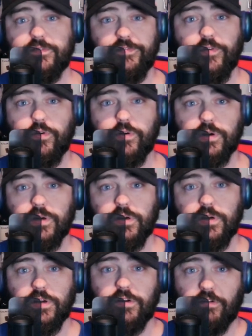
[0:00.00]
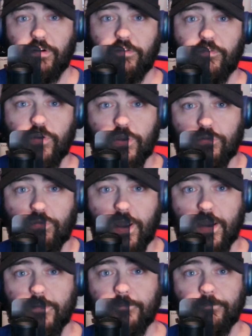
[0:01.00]
for
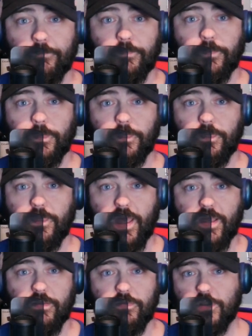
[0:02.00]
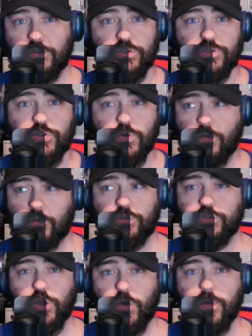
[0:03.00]
Ukraine. That they'll just do it. They'll
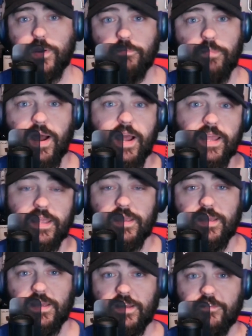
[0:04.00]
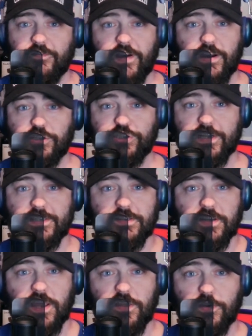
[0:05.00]
just go in and buy fighter jets
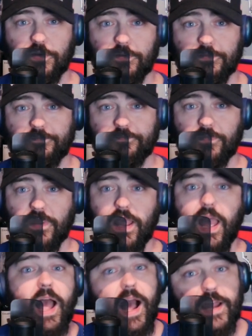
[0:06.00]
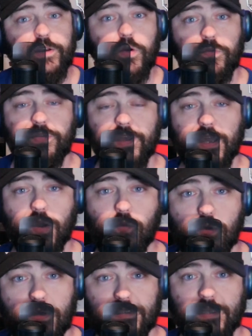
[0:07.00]
together. I don't think it
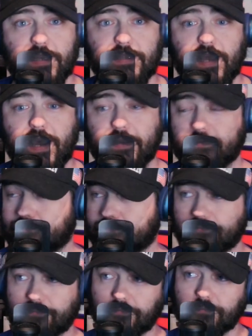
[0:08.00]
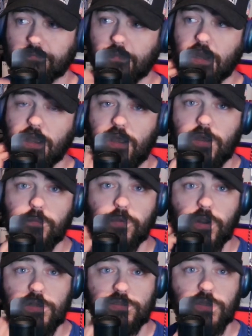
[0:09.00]
works like that.
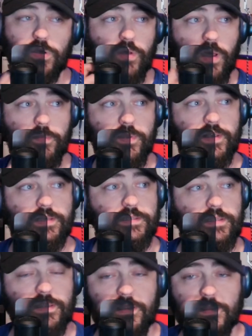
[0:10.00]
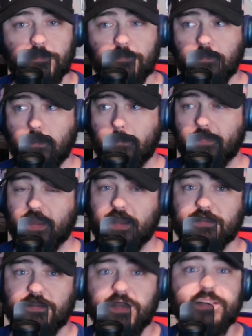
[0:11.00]
But also, I mean,
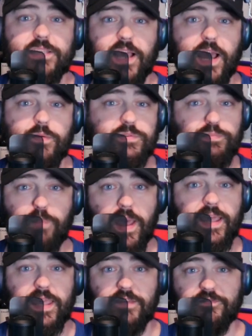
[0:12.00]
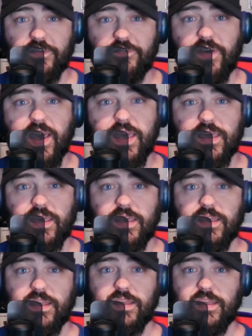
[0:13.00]
this guy was begging Vivek
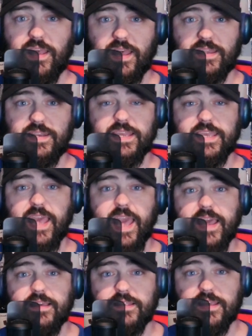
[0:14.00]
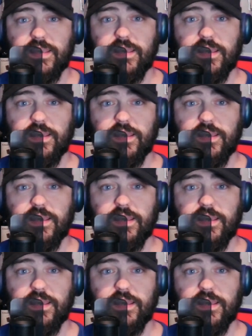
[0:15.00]
and Nikki Haley